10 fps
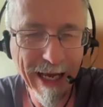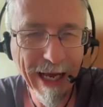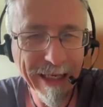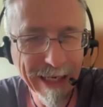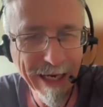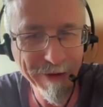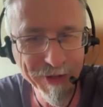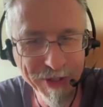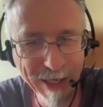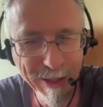And yet at the
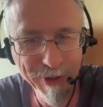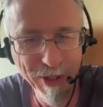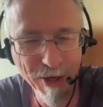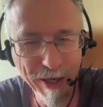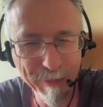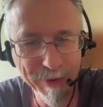same time,